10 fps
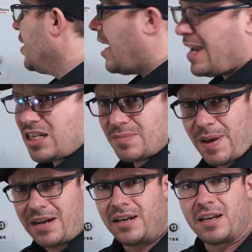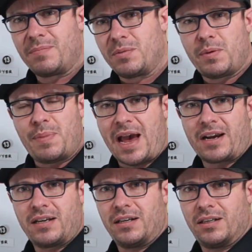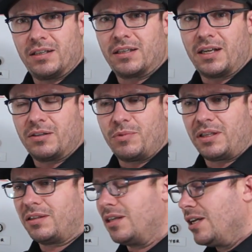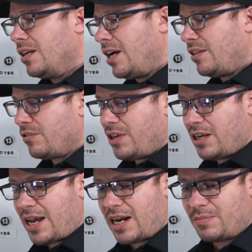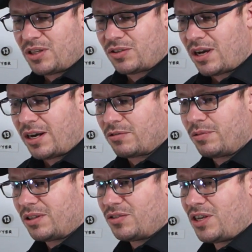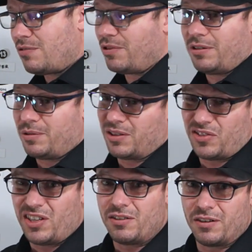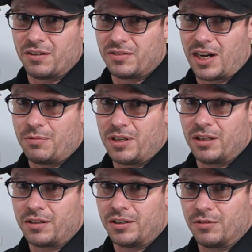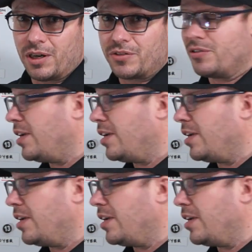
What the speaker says: I expected him to be back, kind of with either the academy side or with the senior, really with the senior side when you look at their roster